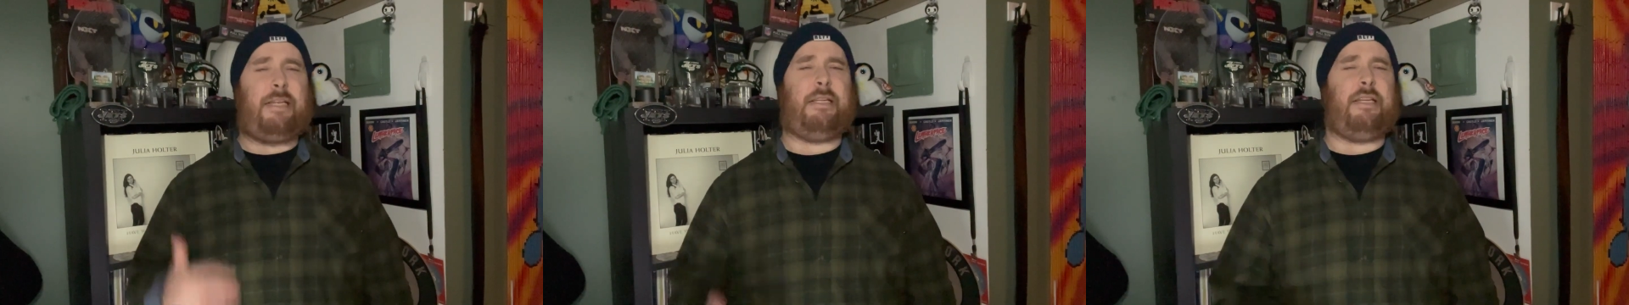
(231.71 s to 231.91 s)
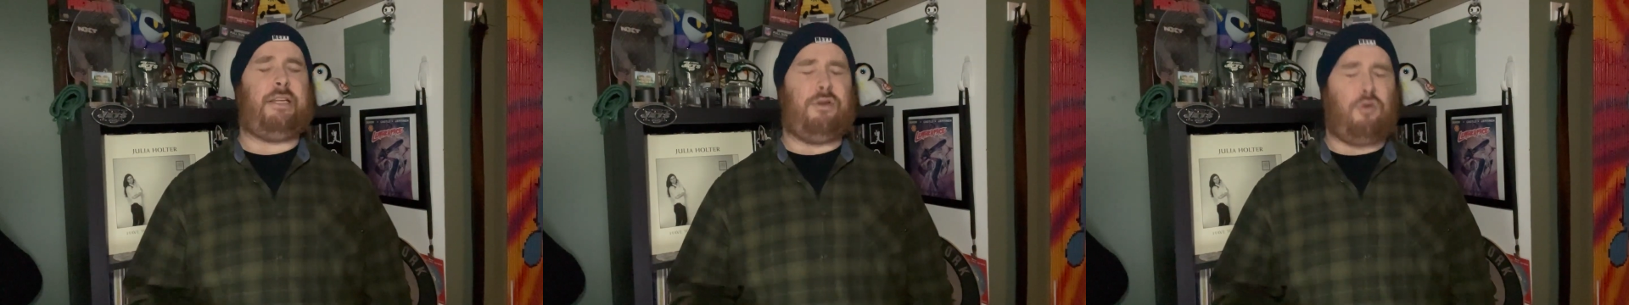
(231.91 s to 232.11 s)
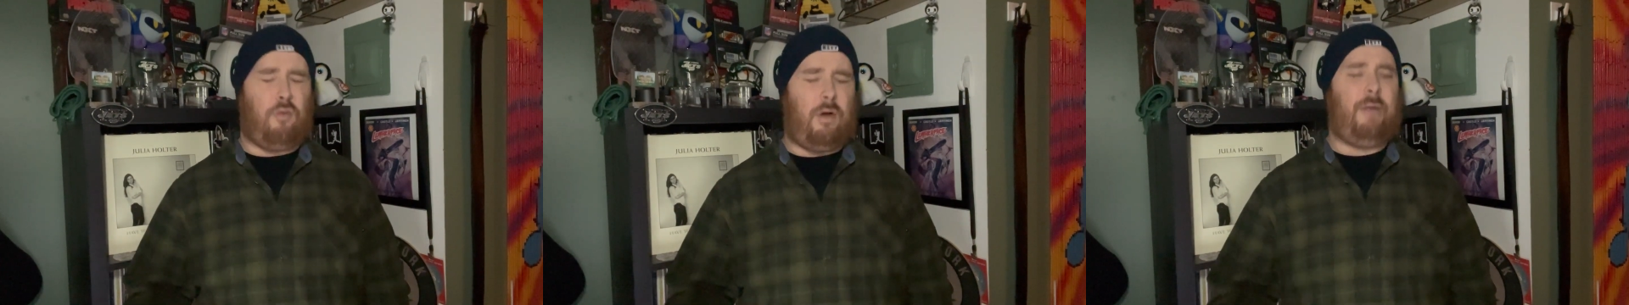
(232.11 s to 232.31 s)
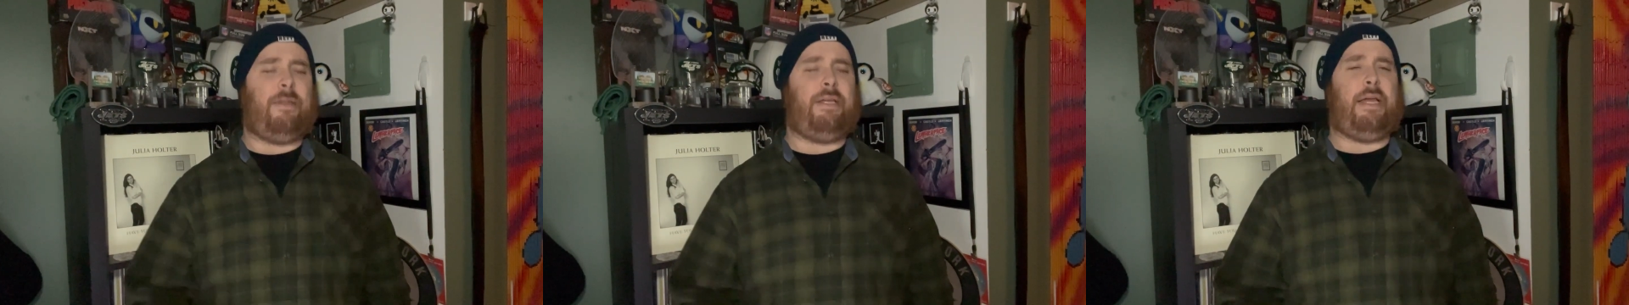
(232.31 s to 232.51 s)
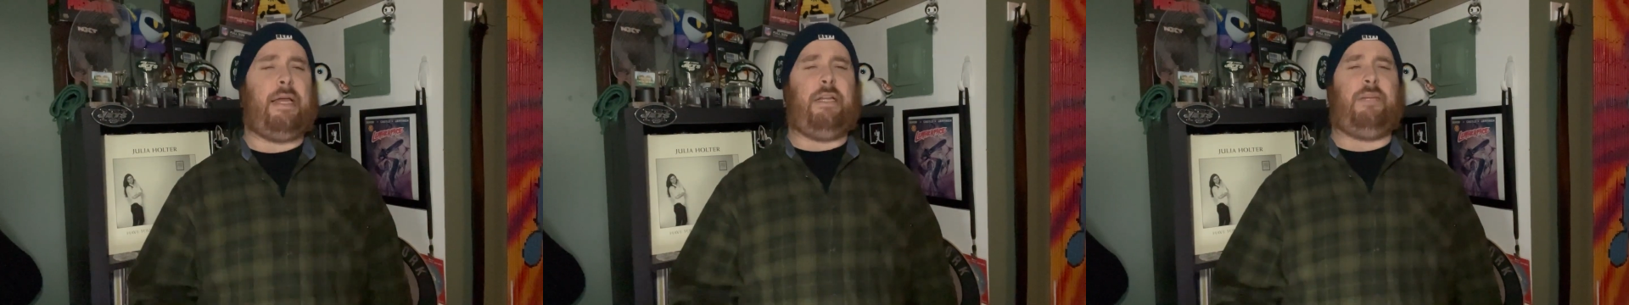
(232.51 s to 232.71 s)
this
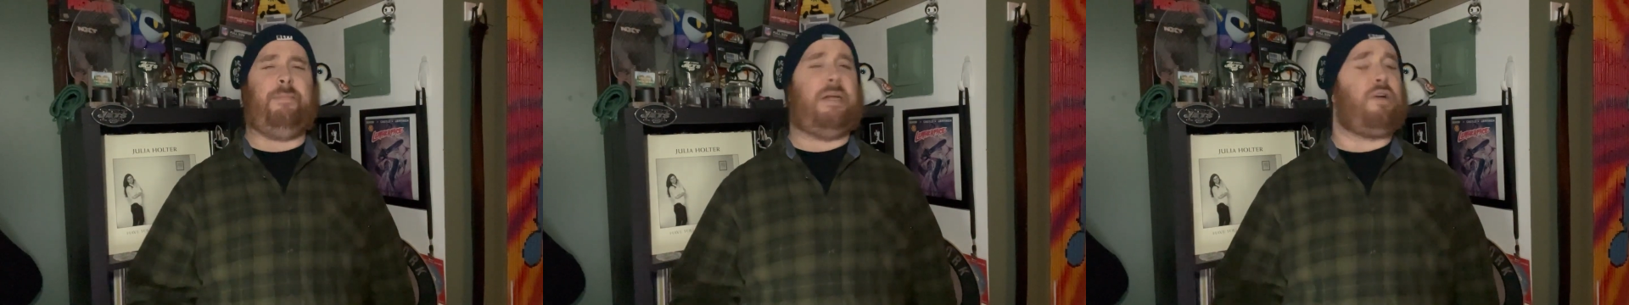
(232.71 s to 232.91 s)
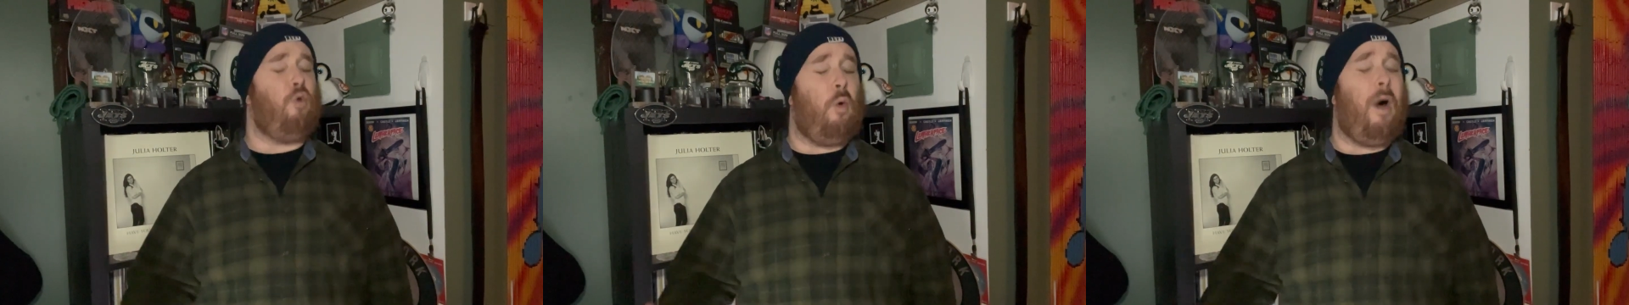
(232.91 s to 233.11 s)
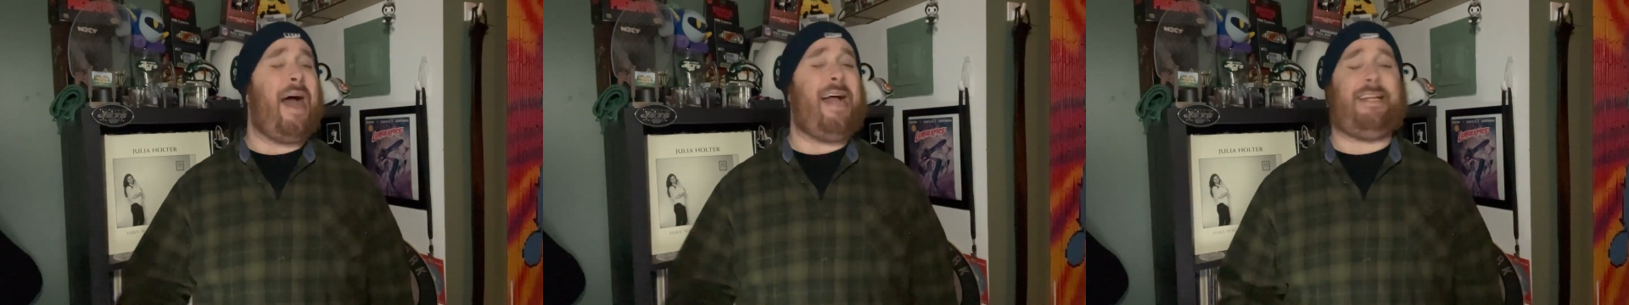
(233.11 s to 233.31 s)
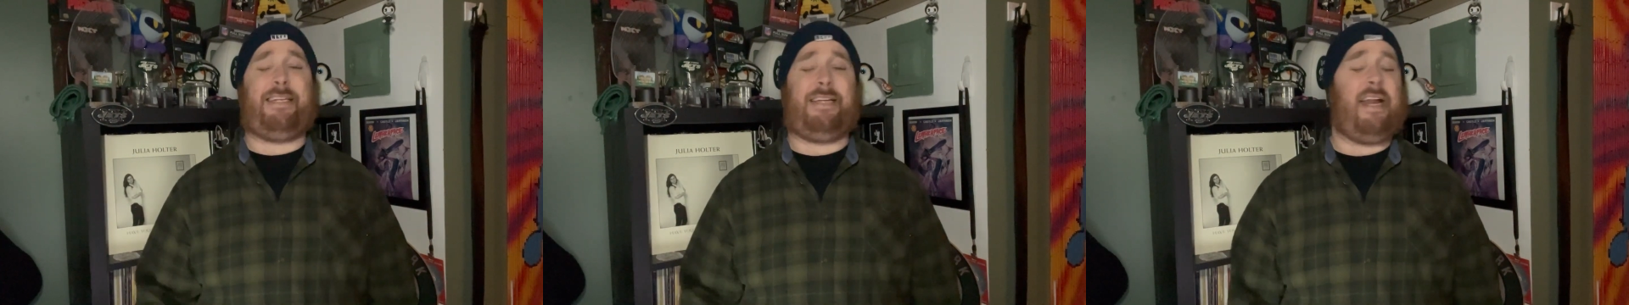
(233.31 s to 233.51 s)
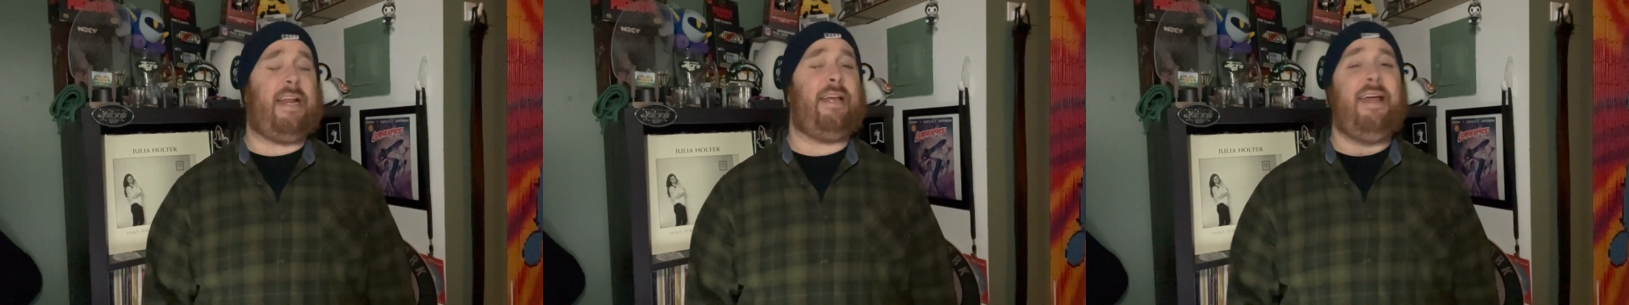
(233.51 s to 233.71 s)
incredibly intimate, quiet
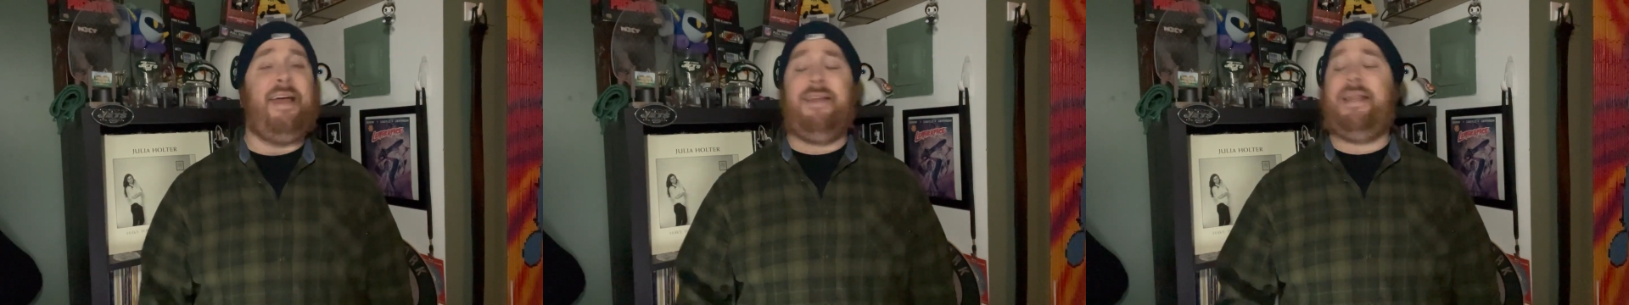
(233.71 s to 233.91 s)
setting,